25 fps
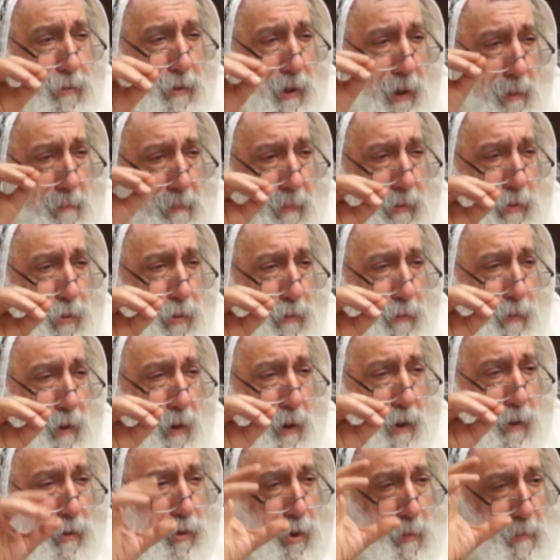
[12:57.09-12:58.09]

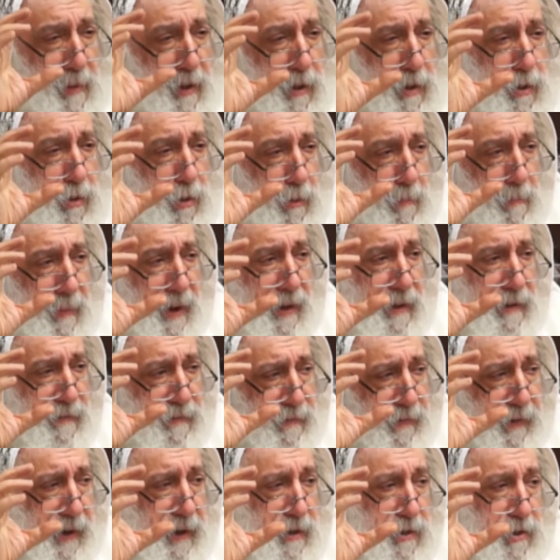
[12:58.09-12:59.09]
to make your mind
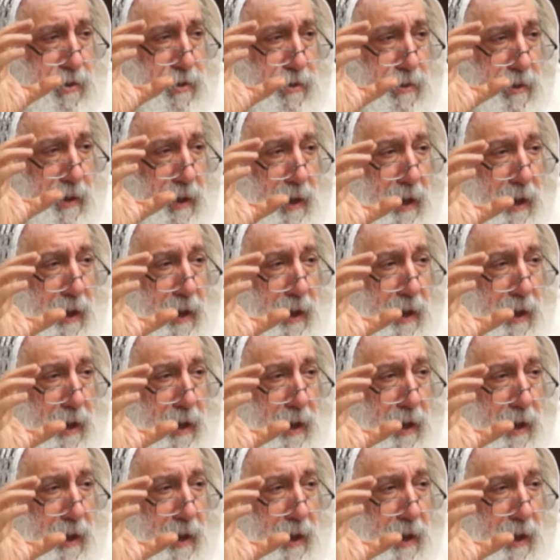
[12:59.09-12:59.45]
fresh.